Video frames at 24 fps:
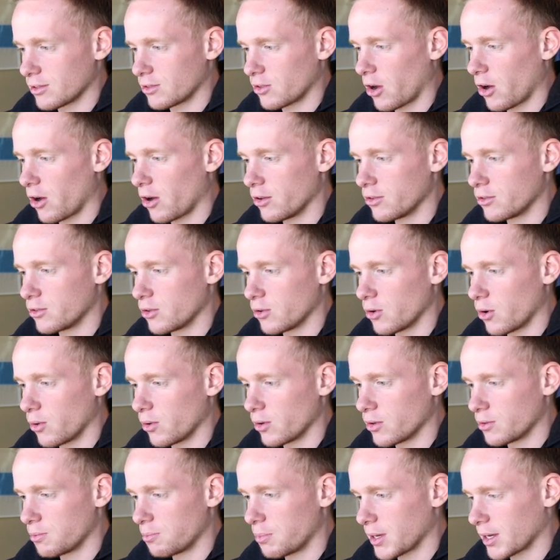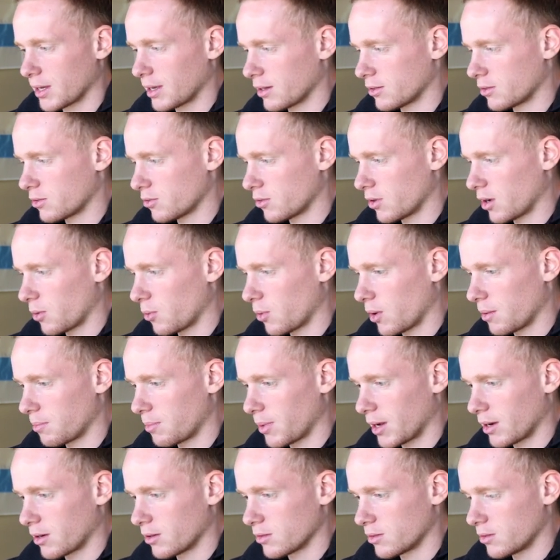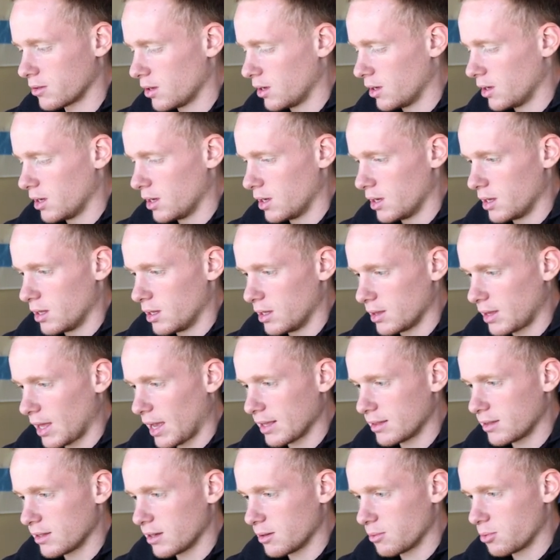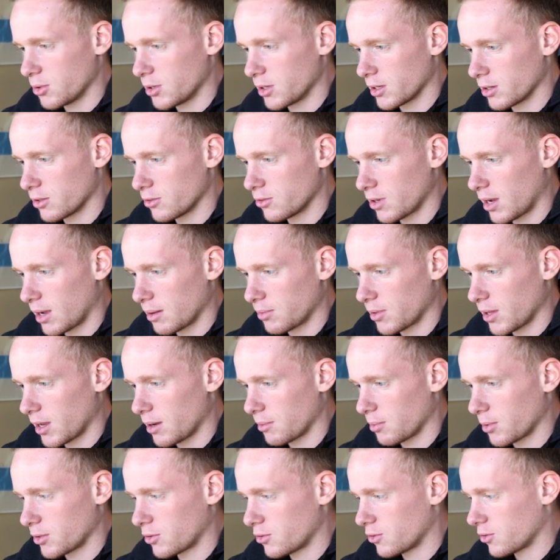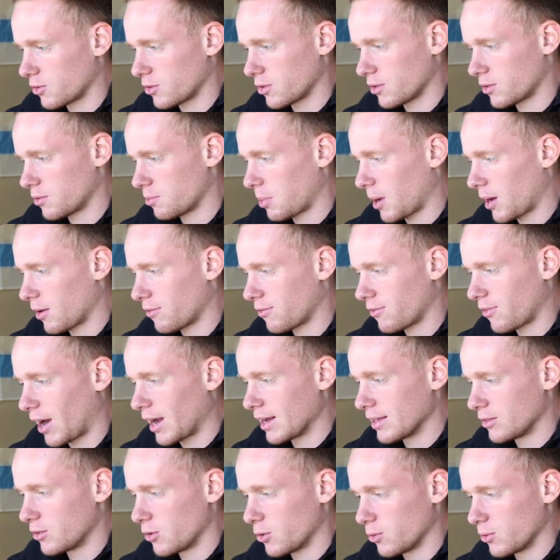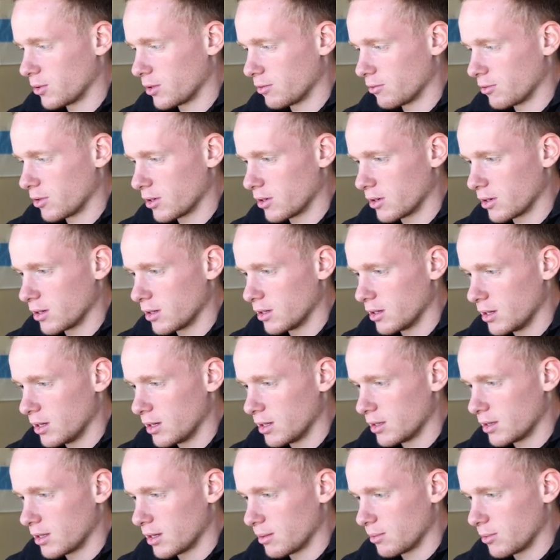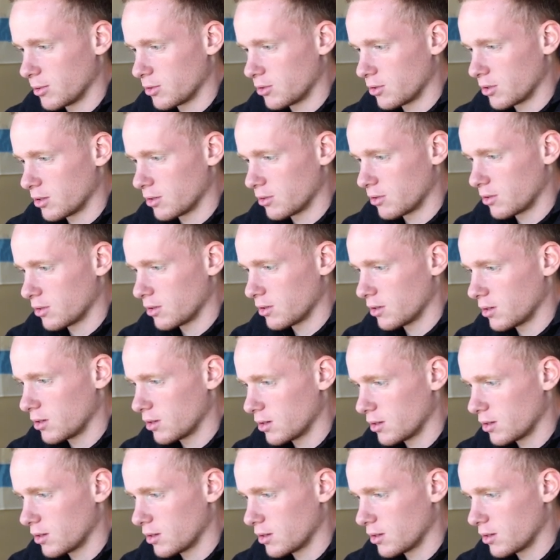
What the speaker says: It's hard to always pick out the right white balance. That did a pretty good job there, but it's about fine tuning really the images.